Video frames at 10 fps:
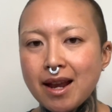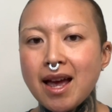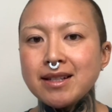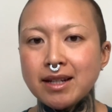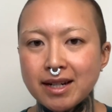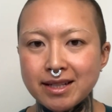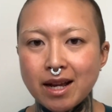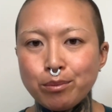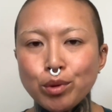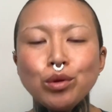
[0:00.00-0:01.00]
as an
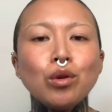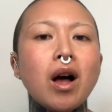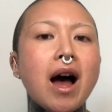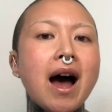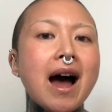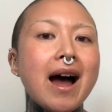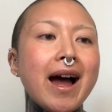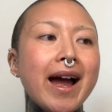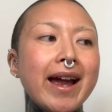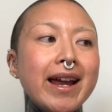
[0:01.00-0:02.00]
example,
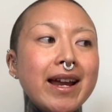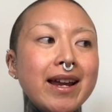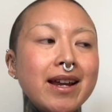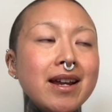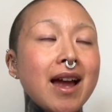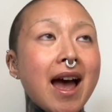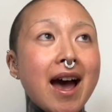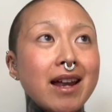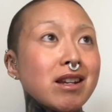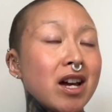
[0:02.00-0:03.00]
I
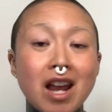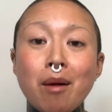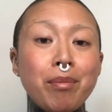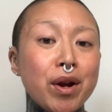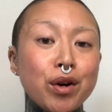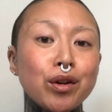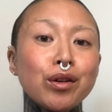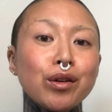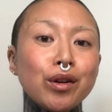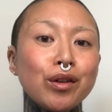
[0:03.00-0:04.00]
had cut out butter
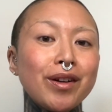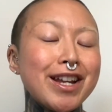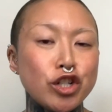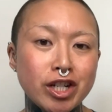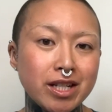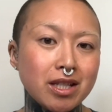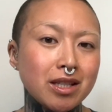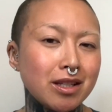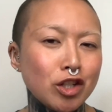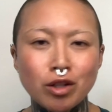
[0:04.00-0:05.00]
and
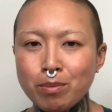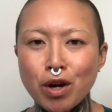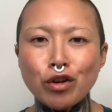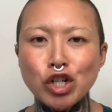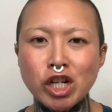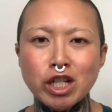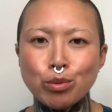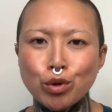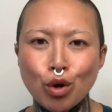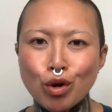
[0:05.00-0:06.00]
cheese. Butter and cheese
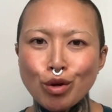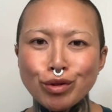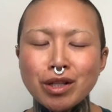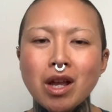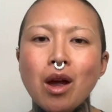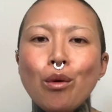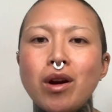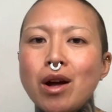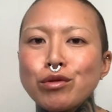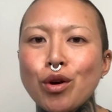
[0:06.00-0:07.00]
were no-nos when
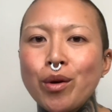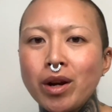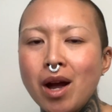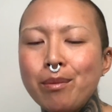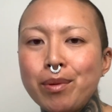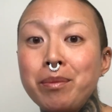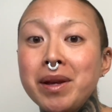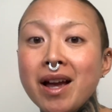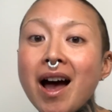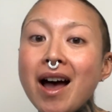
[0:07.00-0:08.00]
I was growing up
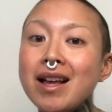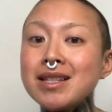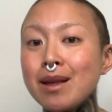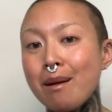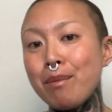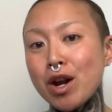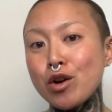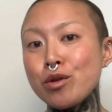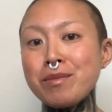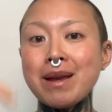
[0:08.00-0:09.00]
because butter
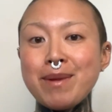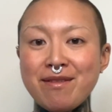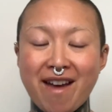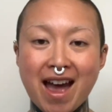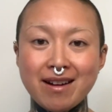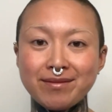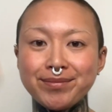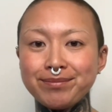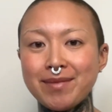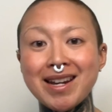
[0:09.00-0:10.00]
would make me fat.
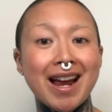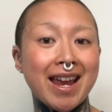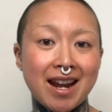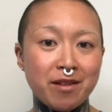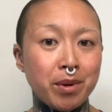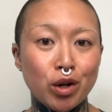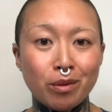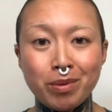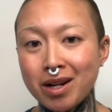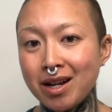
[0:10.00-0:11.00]
And I can't have butter
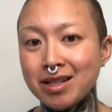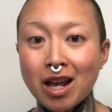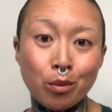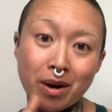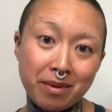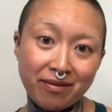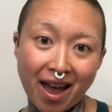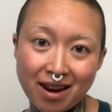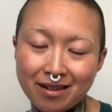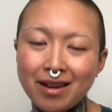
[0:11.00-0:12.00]
because I don't want to be fat.